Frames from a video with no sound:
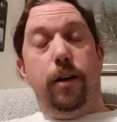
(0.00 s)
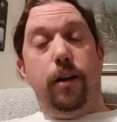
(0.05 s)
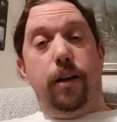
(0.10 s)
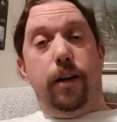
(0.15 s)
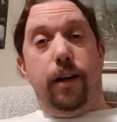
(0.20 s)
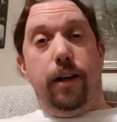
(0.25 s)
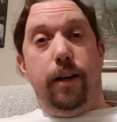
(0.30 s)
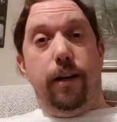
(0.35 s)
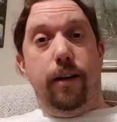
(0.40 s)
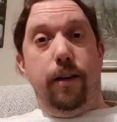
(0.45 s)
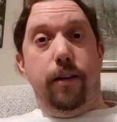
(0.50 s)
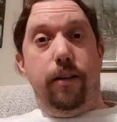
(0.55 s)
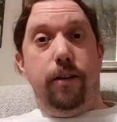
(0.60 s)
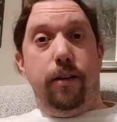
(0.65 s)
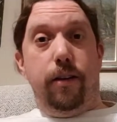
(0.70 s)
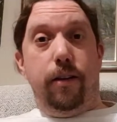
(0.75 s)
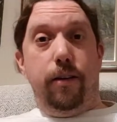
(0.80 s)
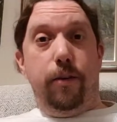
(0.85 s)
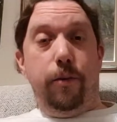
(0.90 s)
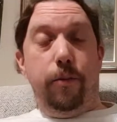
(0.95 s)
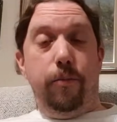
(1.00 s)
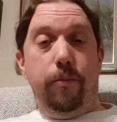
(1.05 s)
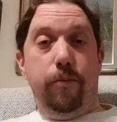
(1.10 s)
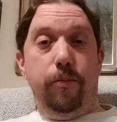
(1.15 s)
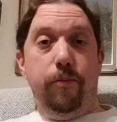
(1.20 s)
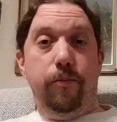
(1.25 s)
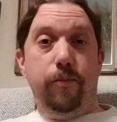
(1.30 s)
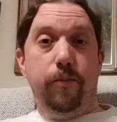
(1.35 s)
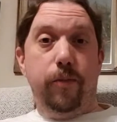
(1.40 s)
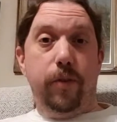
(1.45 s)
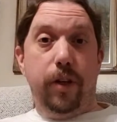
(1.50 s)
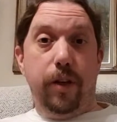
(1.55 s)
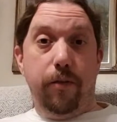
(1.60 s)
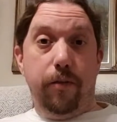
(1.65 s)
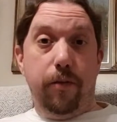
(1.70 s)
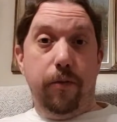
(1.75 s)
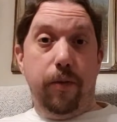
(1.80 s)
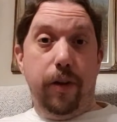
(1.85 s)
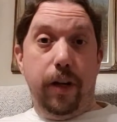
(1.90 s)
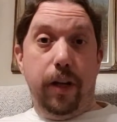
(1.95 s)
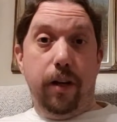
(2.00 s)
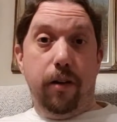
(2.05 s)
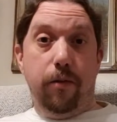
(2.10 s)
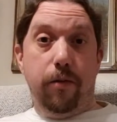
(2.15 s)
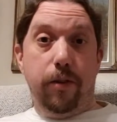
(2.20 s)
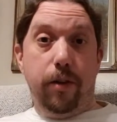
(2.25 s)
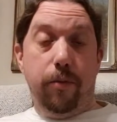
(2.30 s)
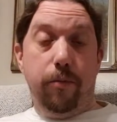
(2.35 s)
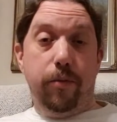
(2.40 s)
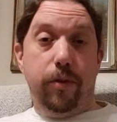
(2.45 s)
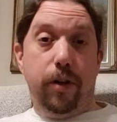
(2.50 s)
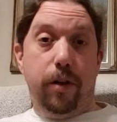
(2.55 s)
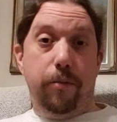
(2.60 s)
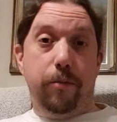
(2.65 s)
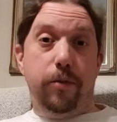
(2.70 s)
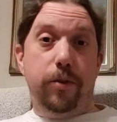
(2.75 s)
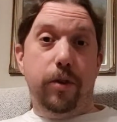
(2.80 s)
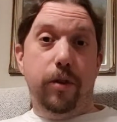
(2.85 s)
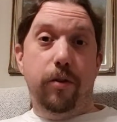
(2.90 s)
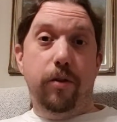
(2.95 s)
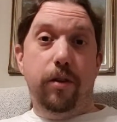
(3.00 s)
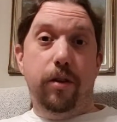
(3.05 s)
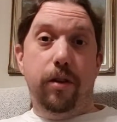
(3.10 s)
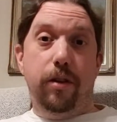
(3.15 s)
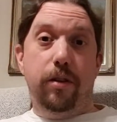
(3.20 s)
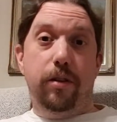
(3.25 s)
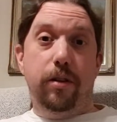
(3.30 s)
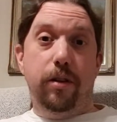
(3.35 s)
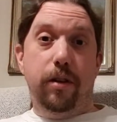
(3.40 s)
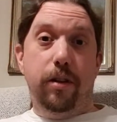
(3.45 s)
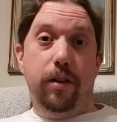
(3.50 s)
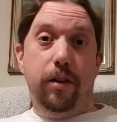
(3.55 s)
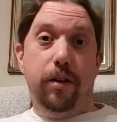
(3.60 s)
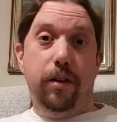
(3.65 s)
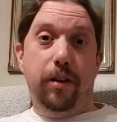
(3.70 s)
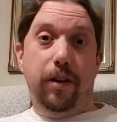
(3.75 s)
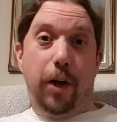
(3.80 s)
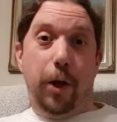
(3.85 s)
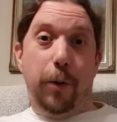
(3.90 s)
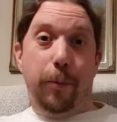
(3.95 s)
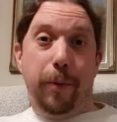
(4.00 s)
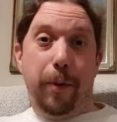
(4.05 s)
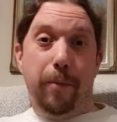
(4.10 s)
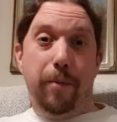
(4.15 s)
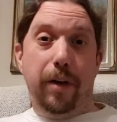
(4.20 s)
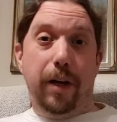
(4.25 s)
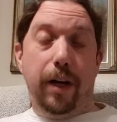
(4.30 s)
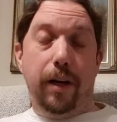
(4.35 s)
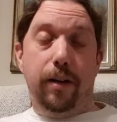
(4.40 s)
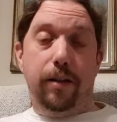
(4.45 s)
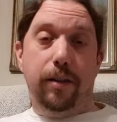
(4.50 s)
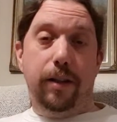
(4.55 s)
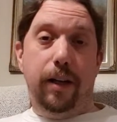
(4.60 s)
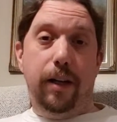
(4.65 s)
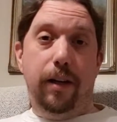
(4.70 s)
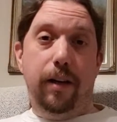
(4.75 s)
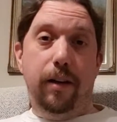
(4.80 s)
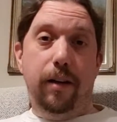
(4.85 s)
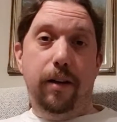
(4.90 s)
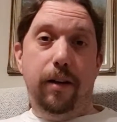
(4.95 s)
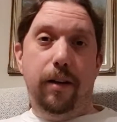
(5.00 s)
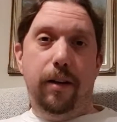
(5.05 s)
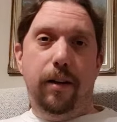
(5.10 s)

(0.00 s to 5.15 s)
And give the video a thumbs up so that other people get to see it.